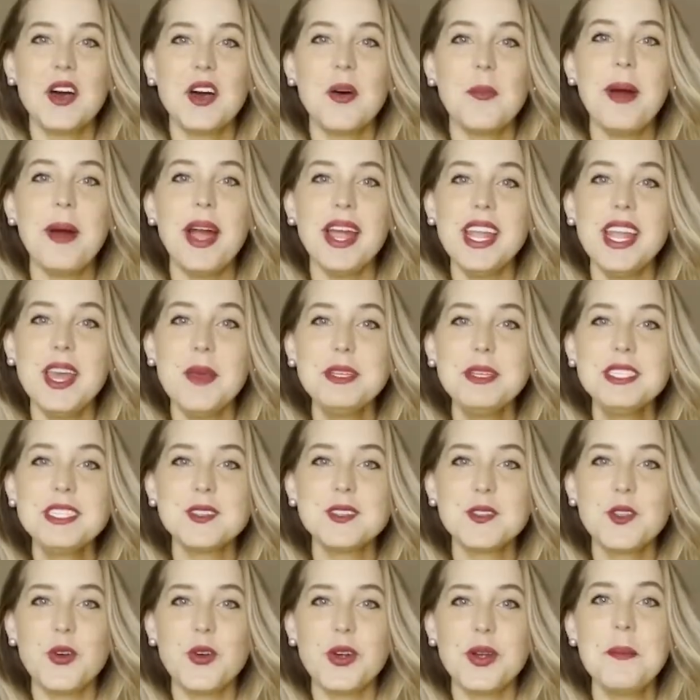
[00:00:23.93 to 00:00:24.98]
my name is
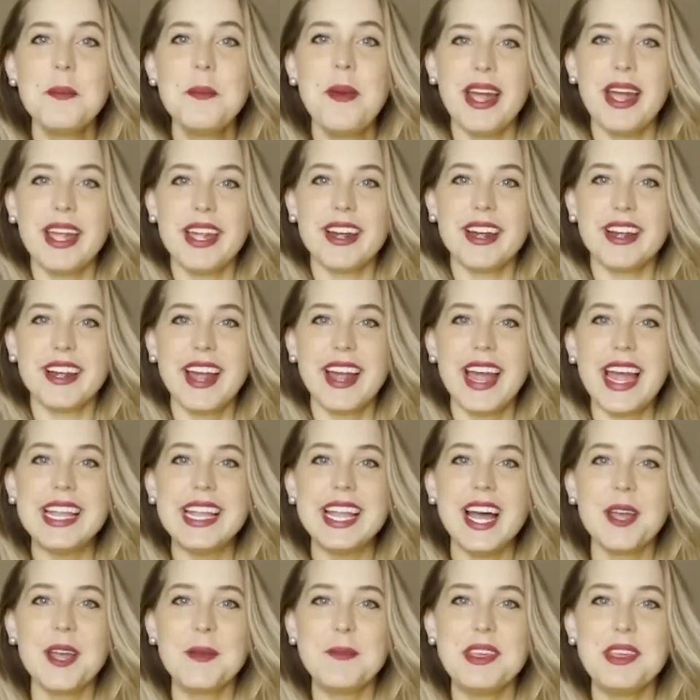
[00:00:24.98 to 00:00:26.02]
Laura Meyer, and
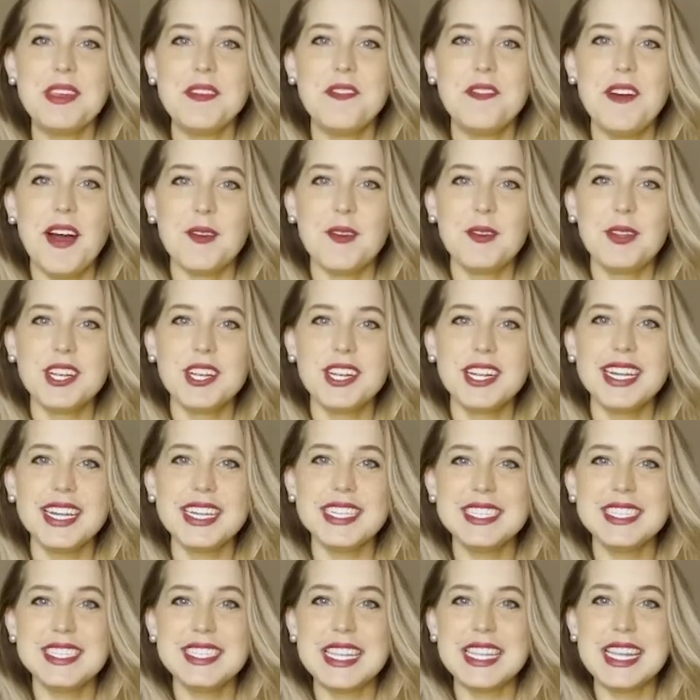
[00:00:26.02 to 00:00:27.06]
I am the founder
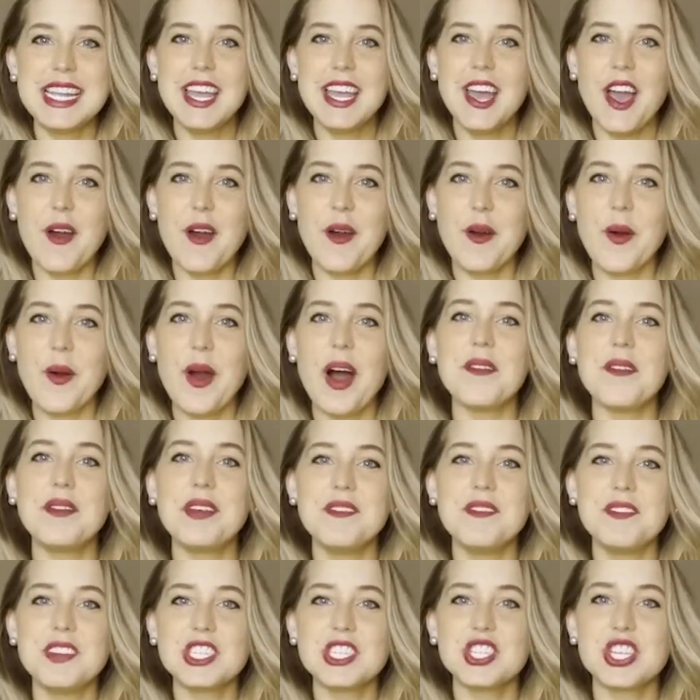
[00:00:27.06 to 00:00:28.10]
and CEO of
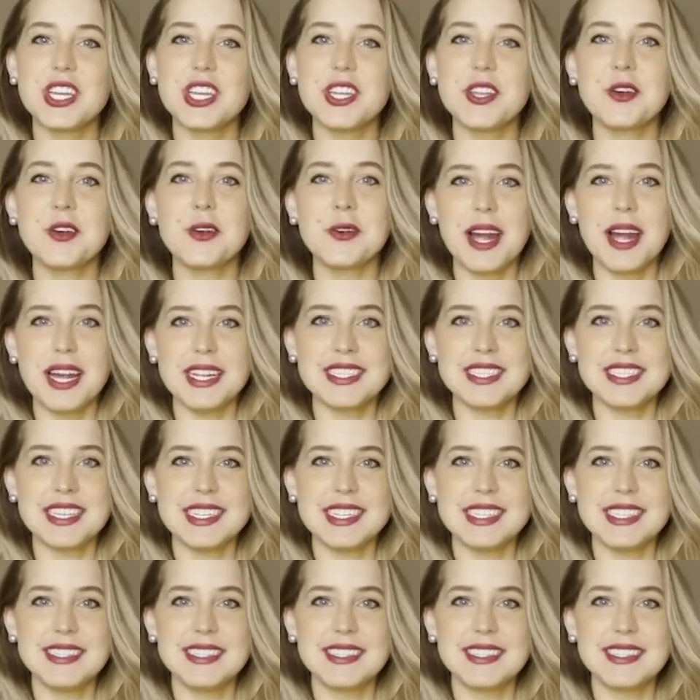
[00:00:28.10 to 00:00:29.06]
Envision Horizons.